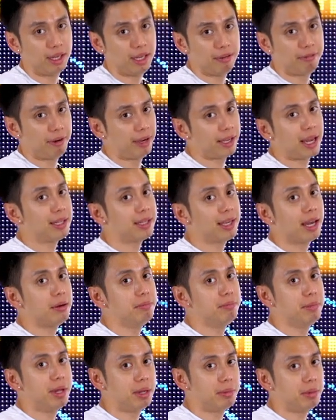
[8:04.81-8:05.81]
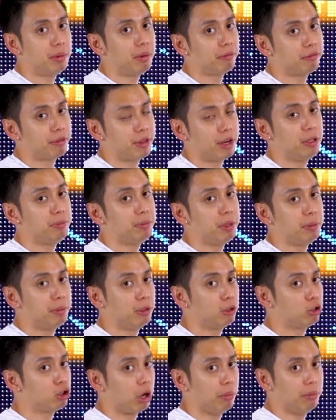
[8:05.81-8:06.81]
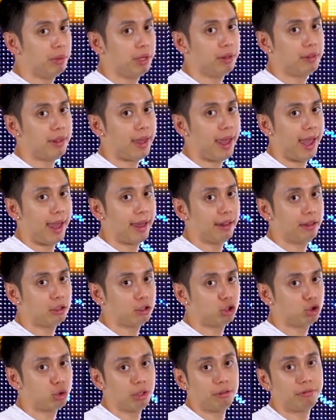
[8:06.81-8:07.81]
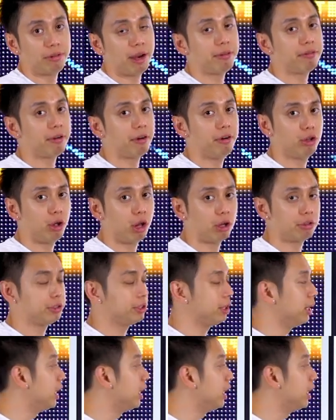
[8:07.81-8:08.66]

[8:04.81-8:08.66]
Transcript: If I can't get a minimum of thirty people to commit at twenty-five hundred dollars